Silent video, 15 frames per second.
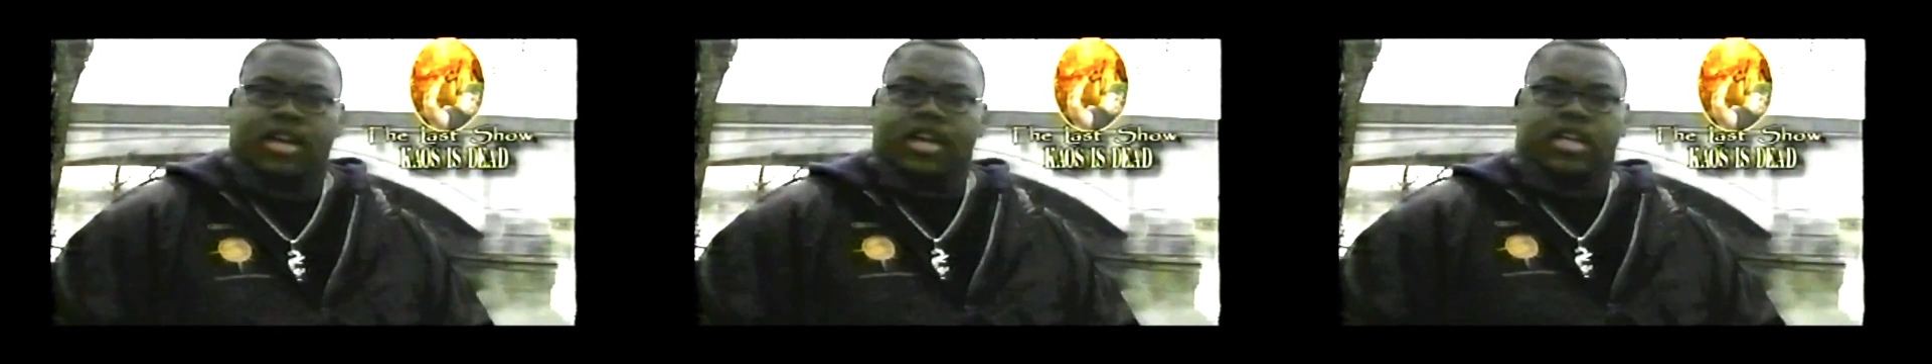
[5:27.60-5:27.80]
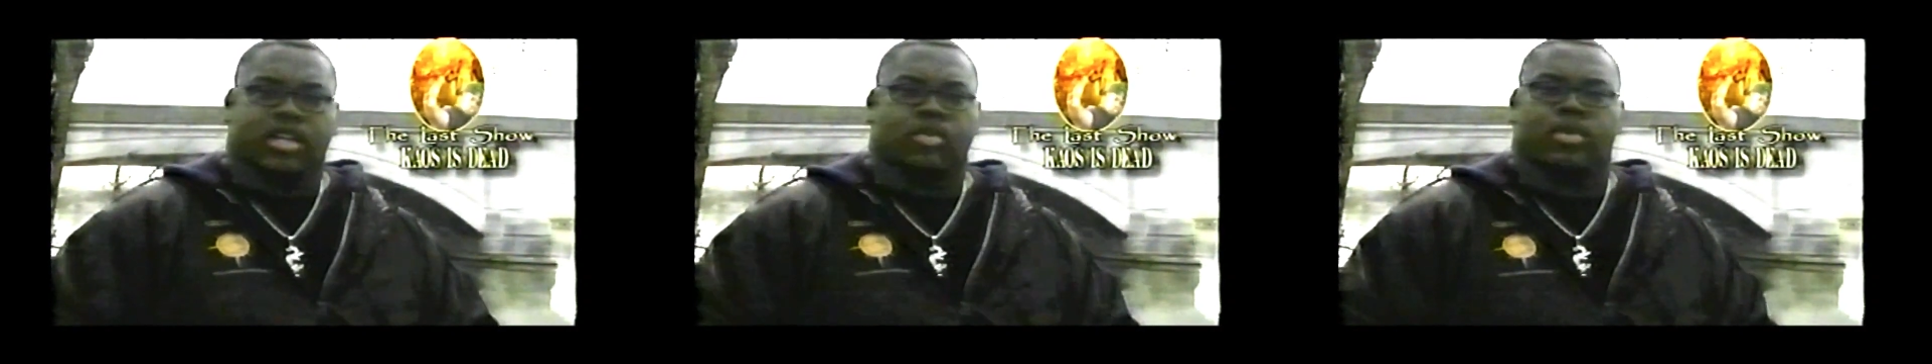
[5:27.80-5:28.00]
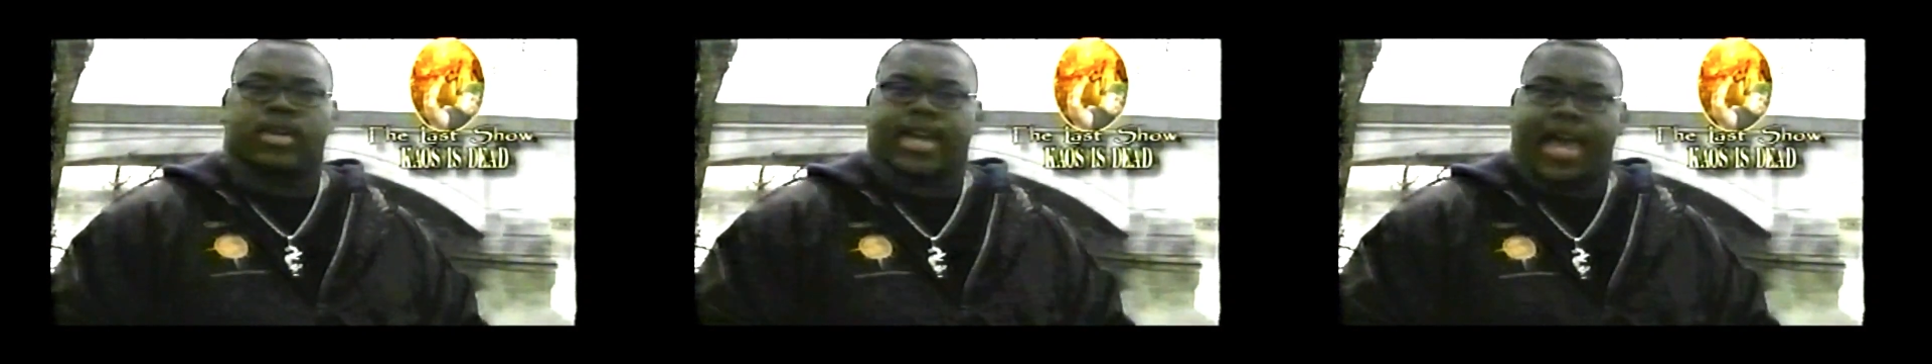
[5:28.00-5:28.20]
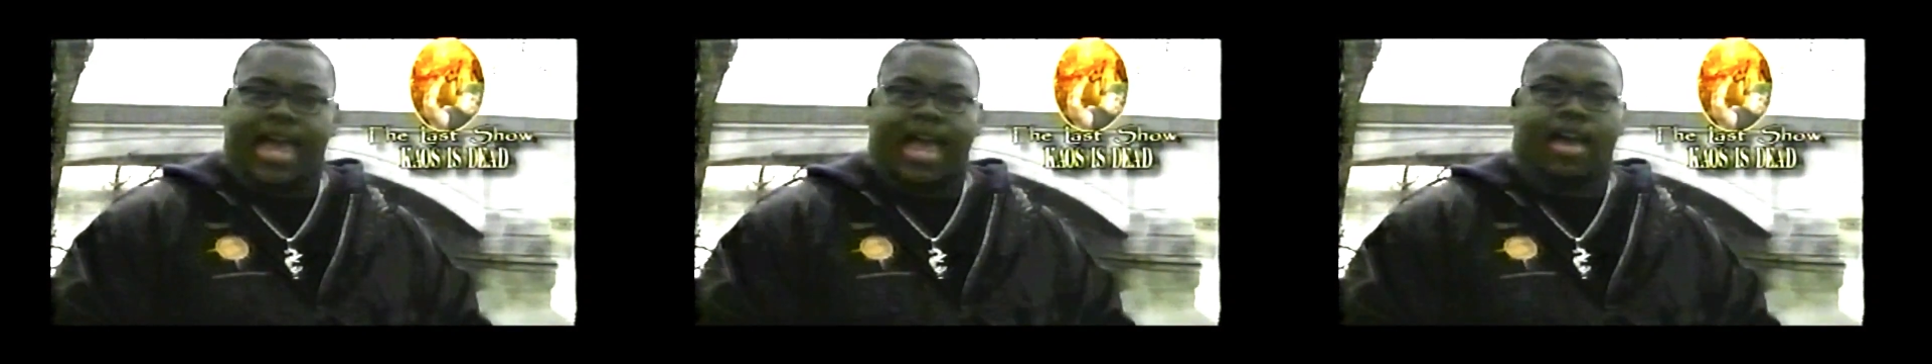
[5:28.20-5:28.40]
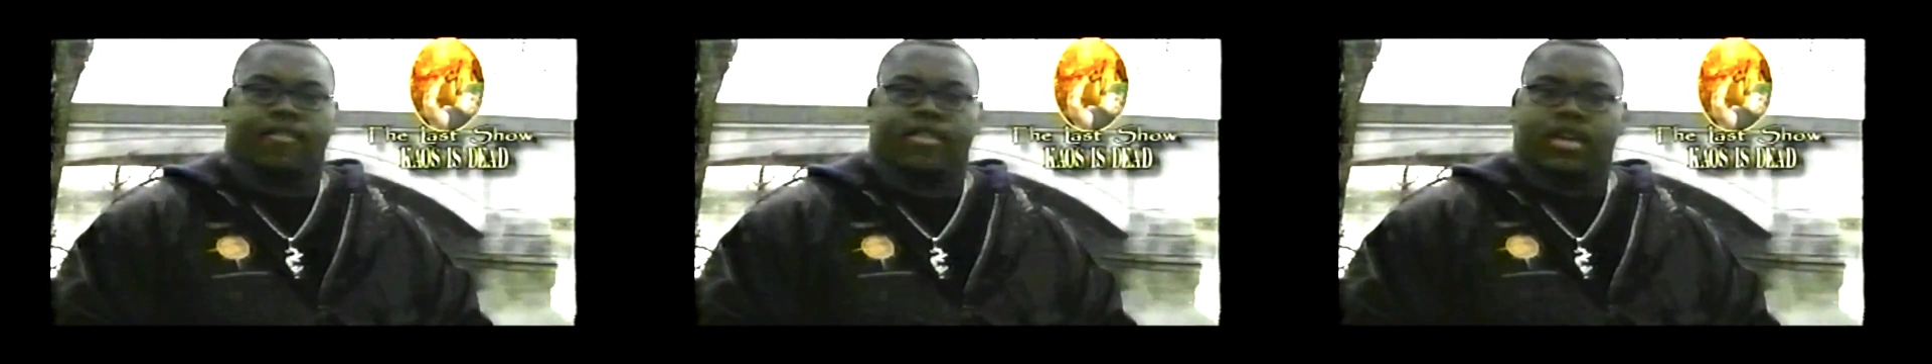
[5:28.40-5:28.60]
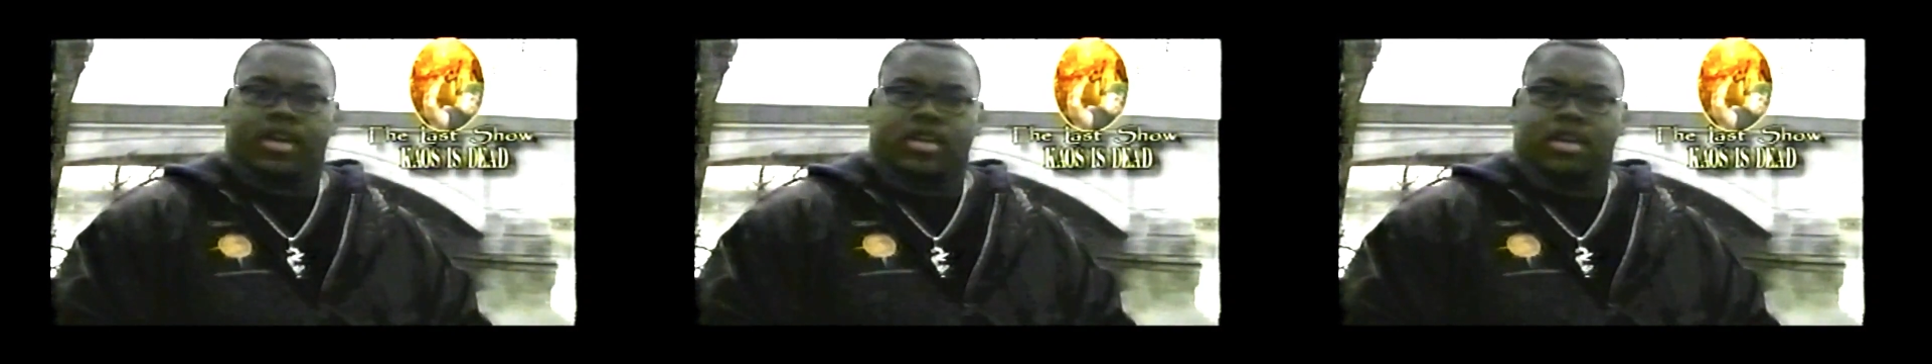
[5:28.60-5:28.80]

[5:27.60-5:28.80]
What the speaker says: you wouldn't have your